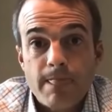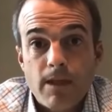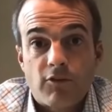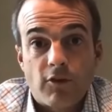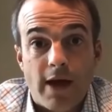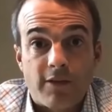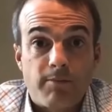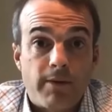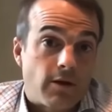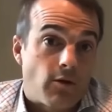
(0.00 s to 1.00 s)
So
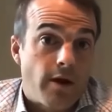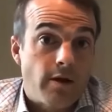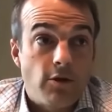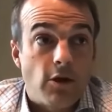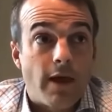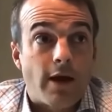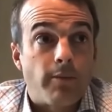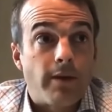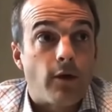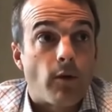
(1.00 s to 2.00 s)
that's been a great, you know,
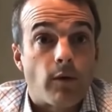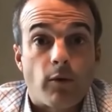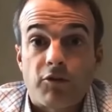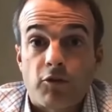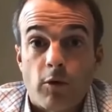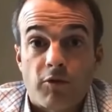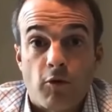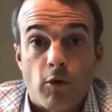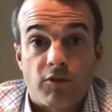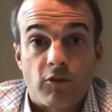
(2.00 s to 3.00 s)
that'll be a great resource
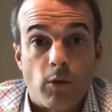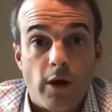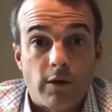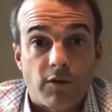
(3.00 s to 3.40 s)
for us as well,